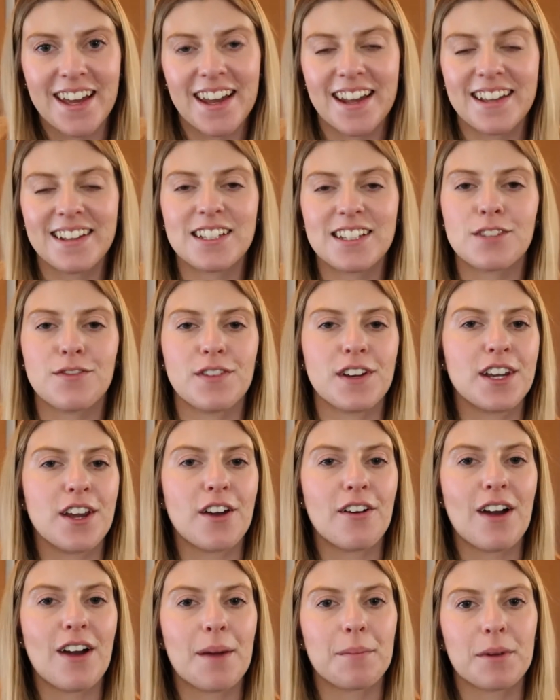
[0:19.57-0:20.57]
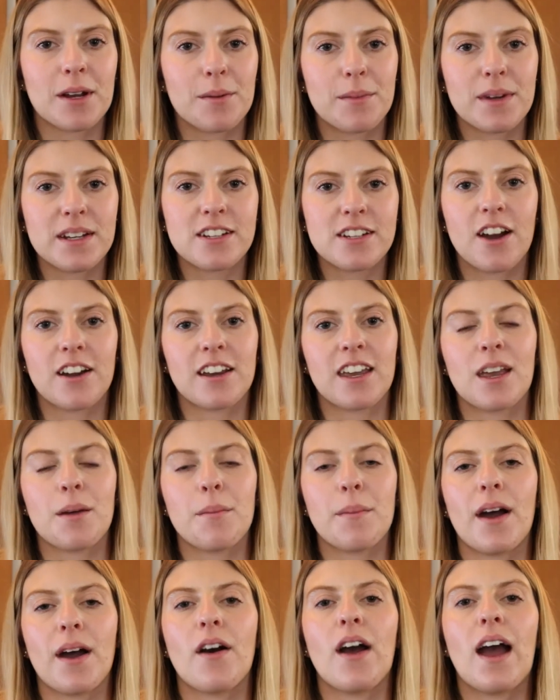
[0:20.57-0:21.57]
In this video I'm going to be talking
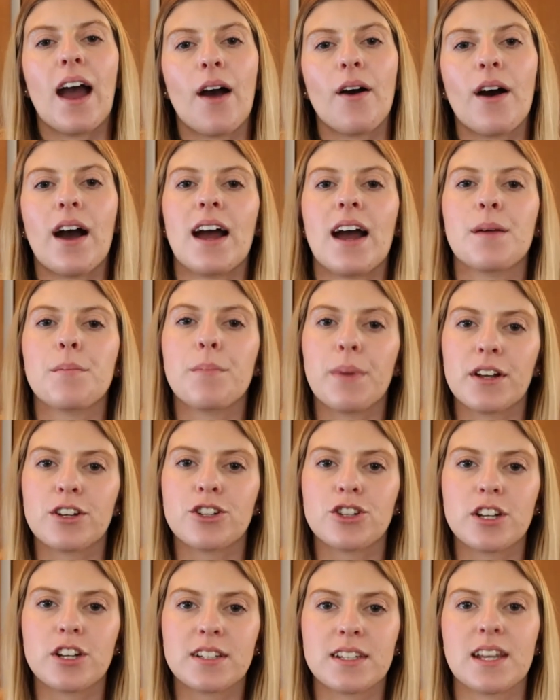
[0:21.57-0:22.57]
about how I budget